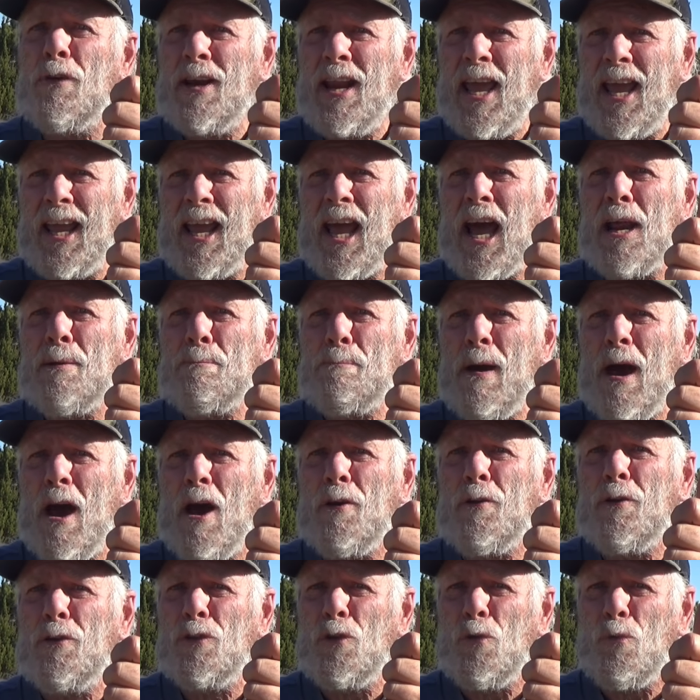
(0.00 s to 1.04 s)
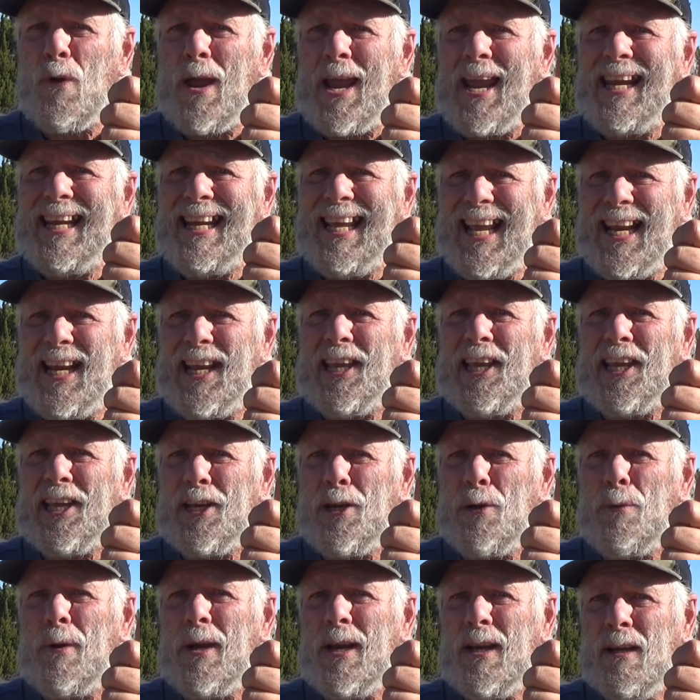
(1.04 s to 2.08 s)
and that gunpowder and the rain getting
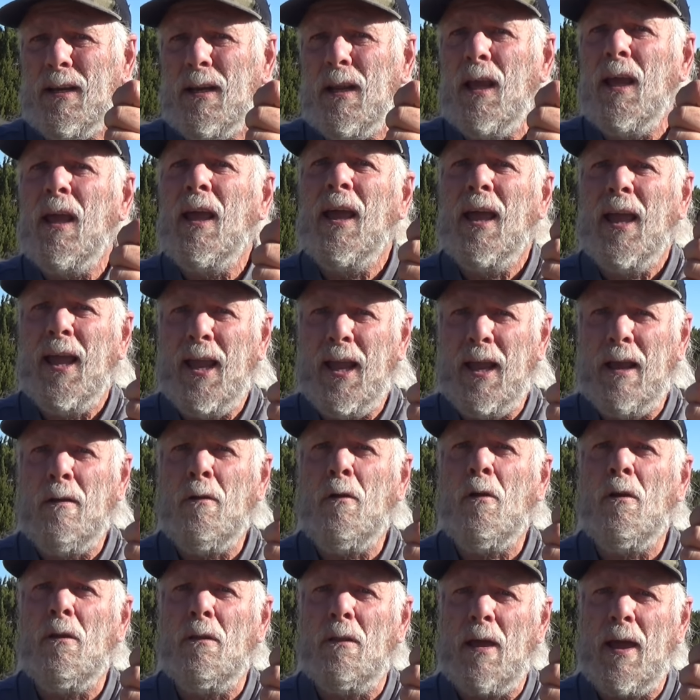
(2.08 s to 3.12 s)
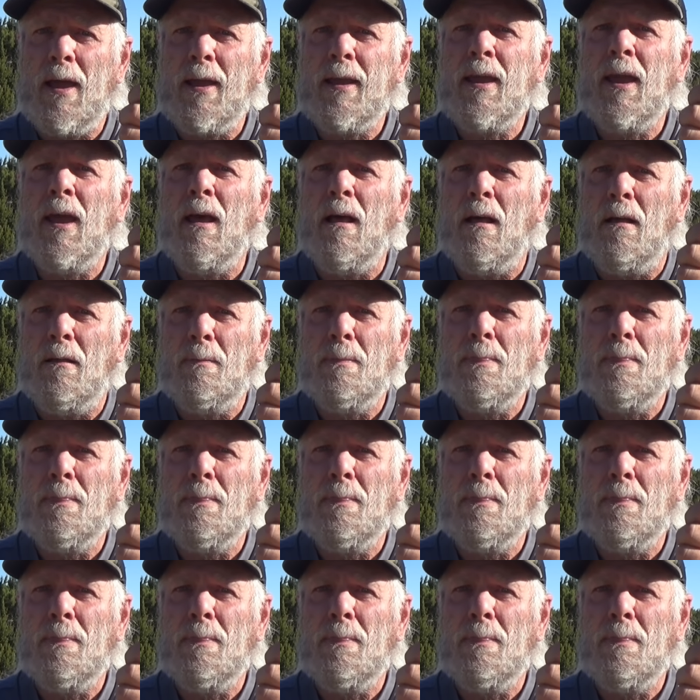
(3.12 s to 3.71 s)
into it, it hurt like hell.